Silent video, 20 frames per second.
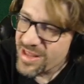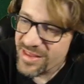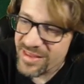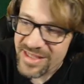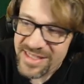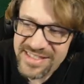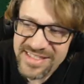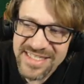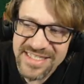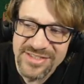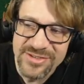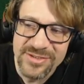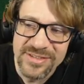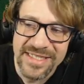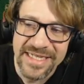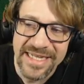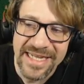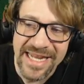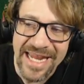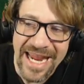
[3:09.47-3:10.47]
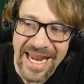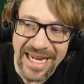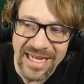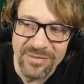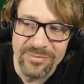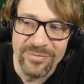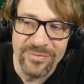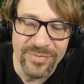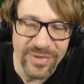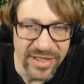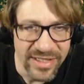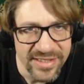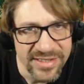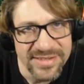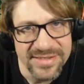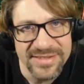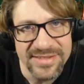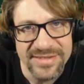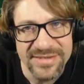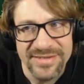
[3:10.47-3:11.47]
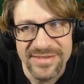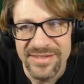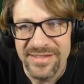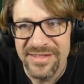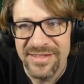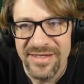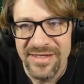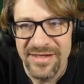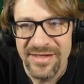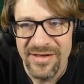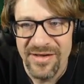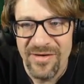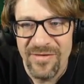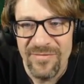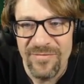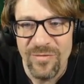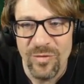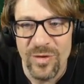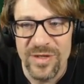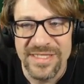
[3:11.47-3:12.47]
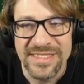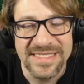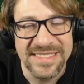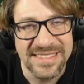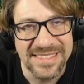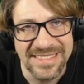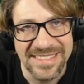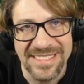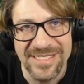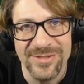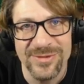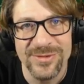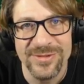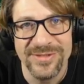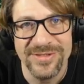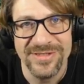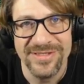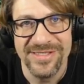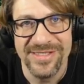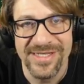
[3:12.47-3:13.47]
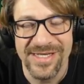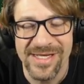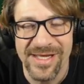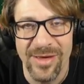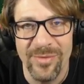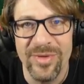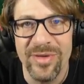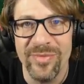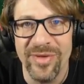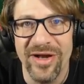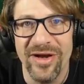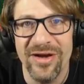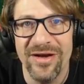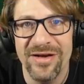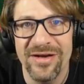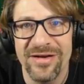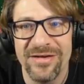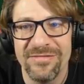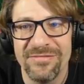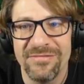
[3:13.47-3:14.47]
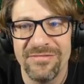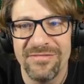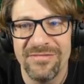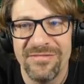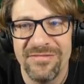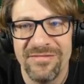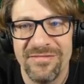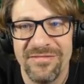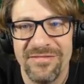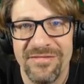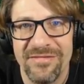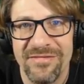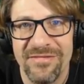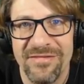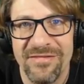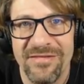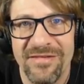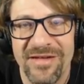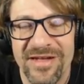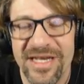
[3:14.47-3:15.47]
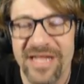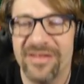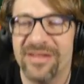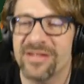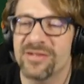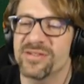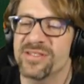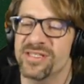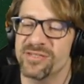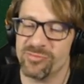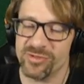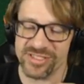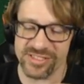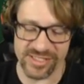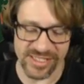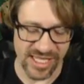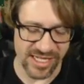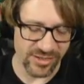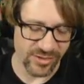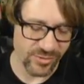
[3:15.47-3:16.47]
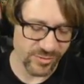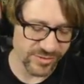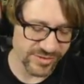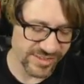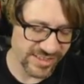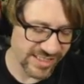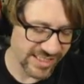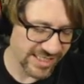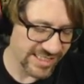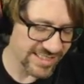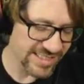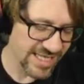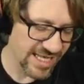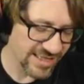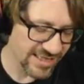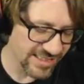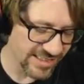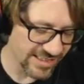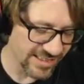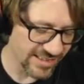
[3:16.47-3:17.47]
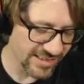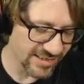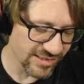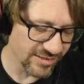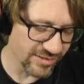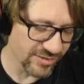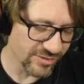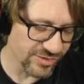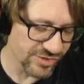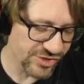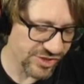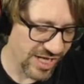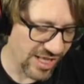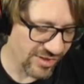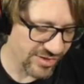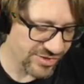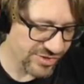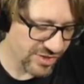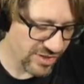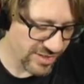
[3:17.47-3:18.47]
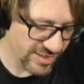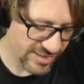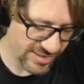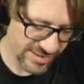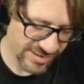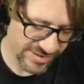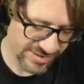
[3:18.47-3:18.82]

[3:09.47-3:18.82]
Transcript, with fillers: These things are like eight bucks for a single gummy bear. Now, uh, what's kind of cool is like it's got the, the little challenge on it.